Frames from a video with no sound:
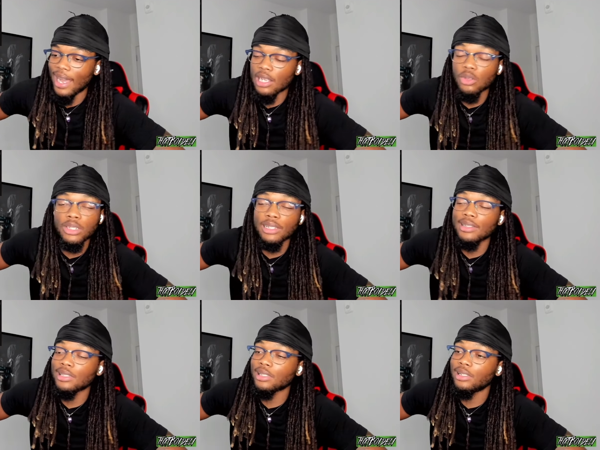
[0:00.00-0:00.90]
I don't think
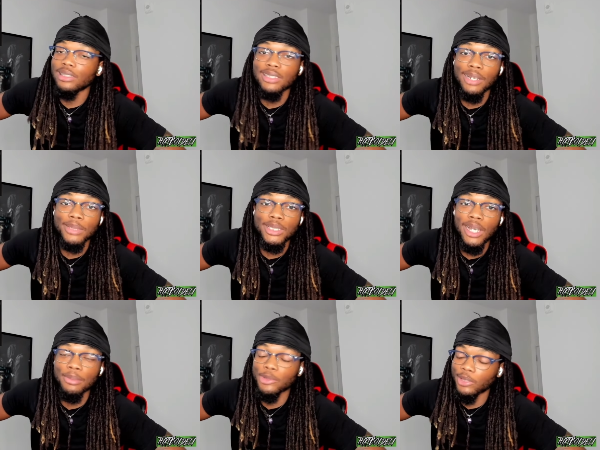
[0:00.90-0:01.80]
this is gonna top the
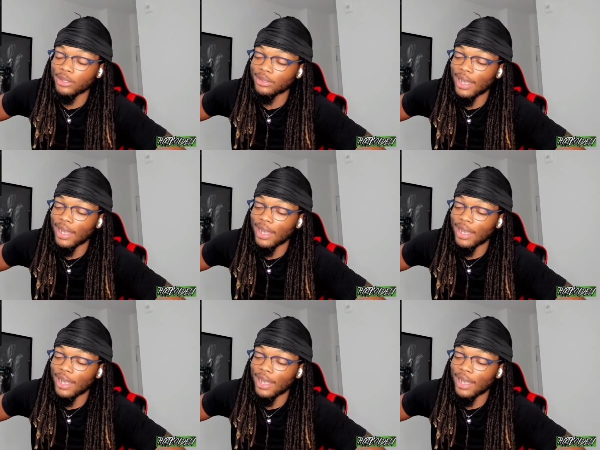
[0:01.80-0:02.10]
top three.